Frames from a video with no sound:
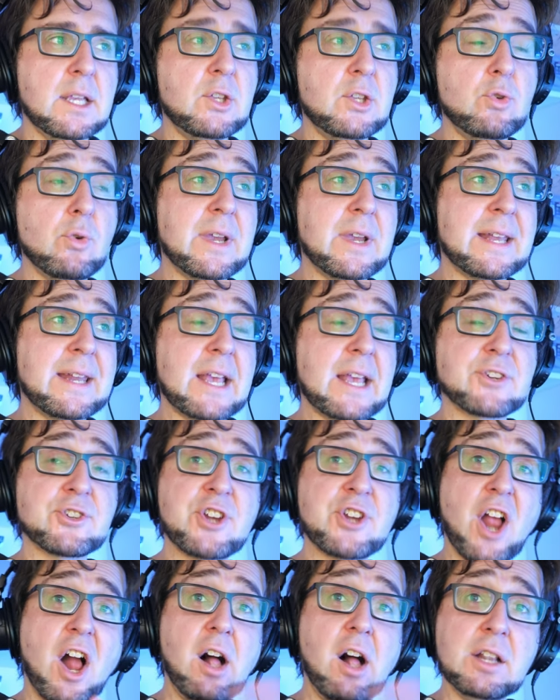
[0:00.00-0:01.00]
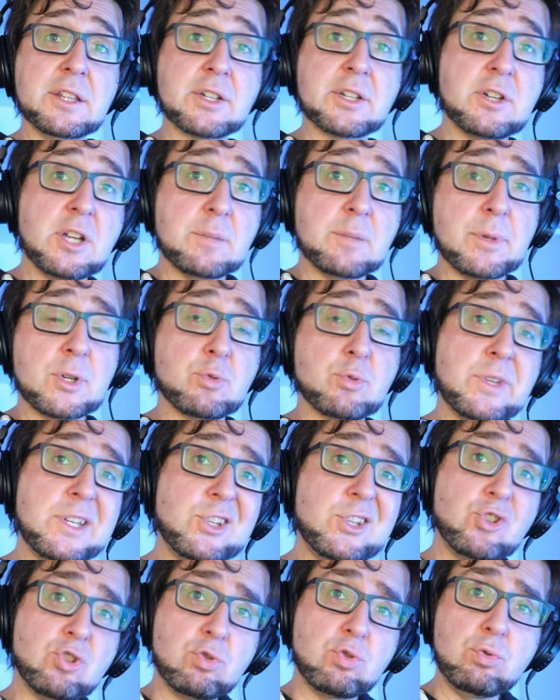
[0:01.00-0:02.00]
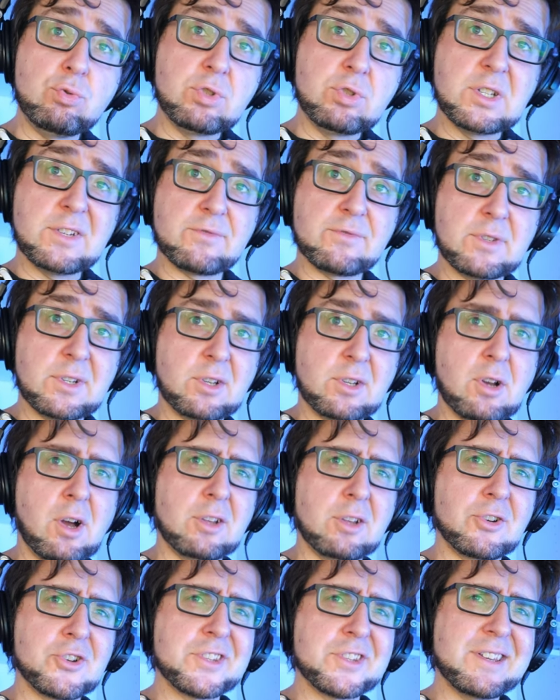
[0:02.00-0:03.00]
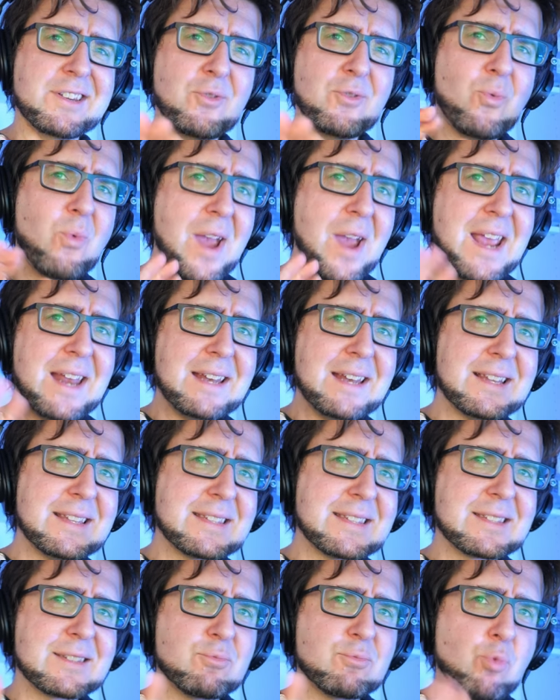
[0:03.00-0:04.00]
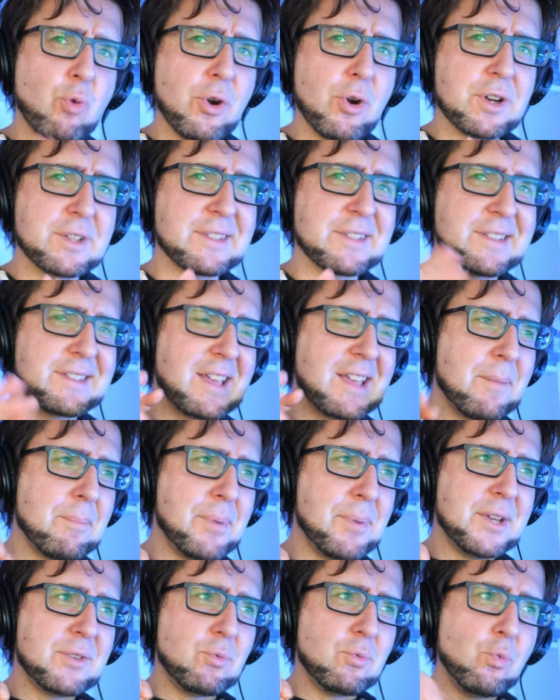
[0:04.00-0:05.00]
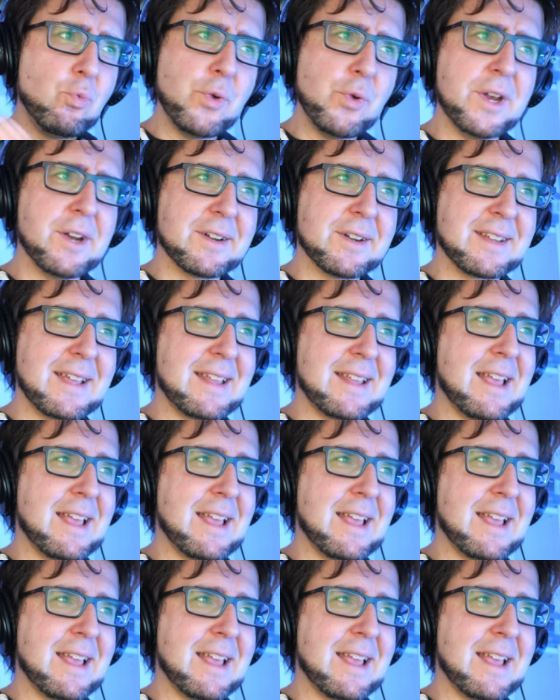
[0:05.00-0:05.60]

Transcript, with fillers: You can actually alternate between two different colors. And the way this works is a bit weird.